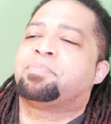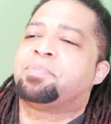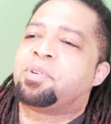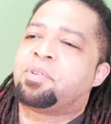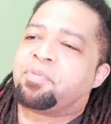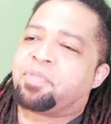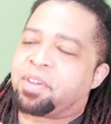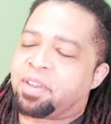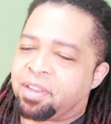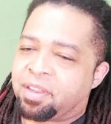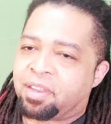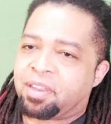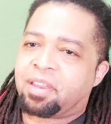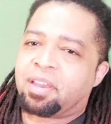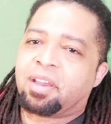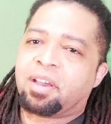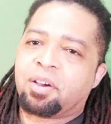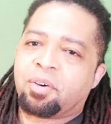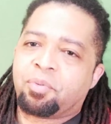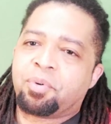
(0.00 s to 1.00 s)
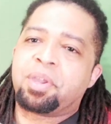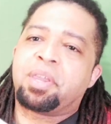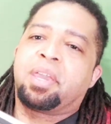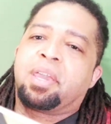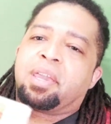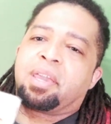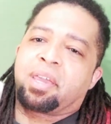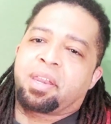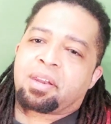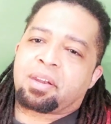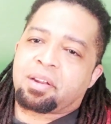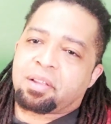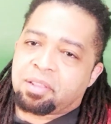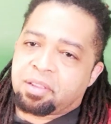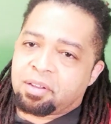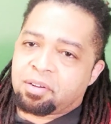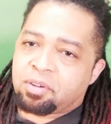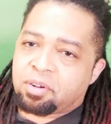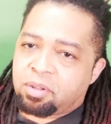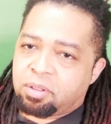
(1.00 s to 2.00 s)
movie, we can get it a
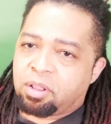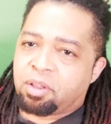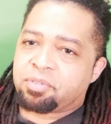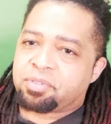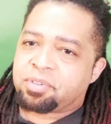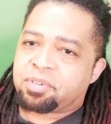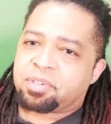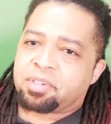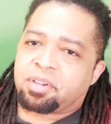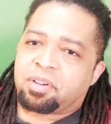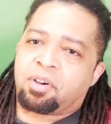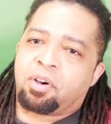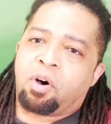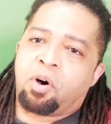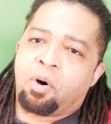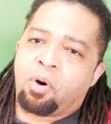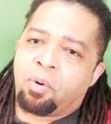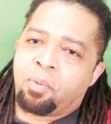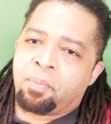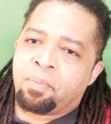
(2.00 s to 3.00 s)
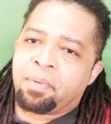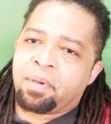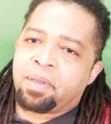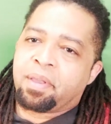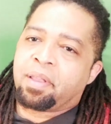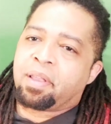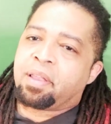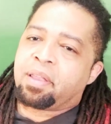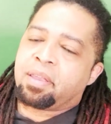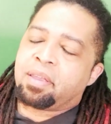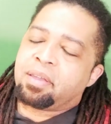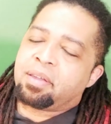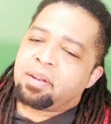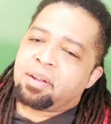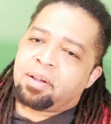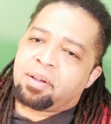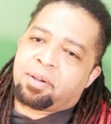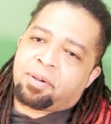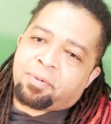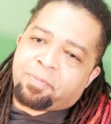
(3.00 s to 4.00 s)
little closer to home. You
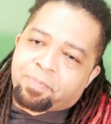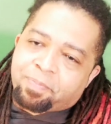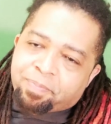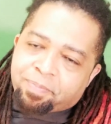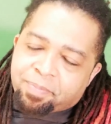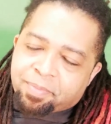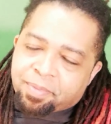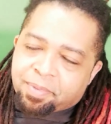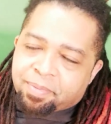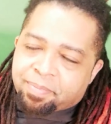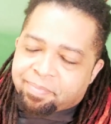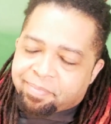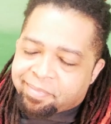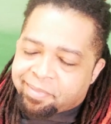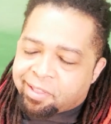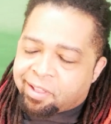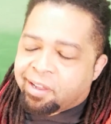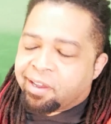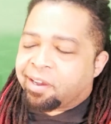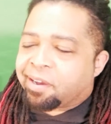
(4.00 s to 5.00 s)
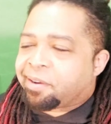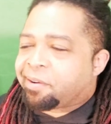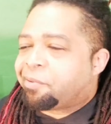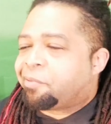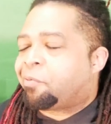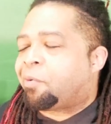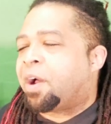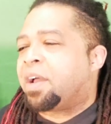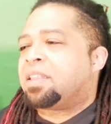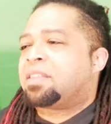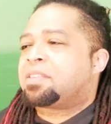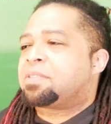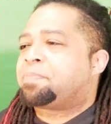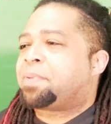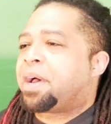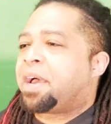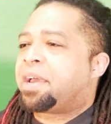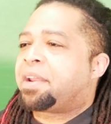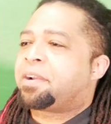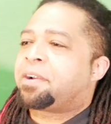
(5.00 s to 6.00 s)
know, look, White
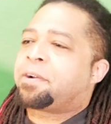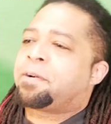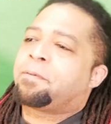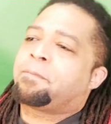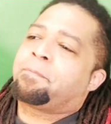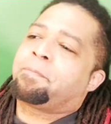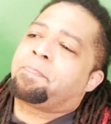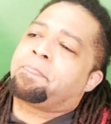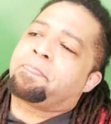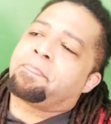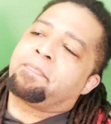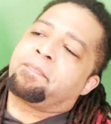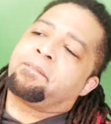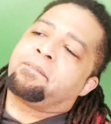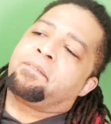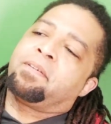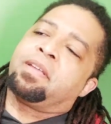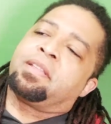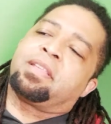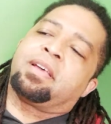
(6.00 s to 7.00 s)
Spider, it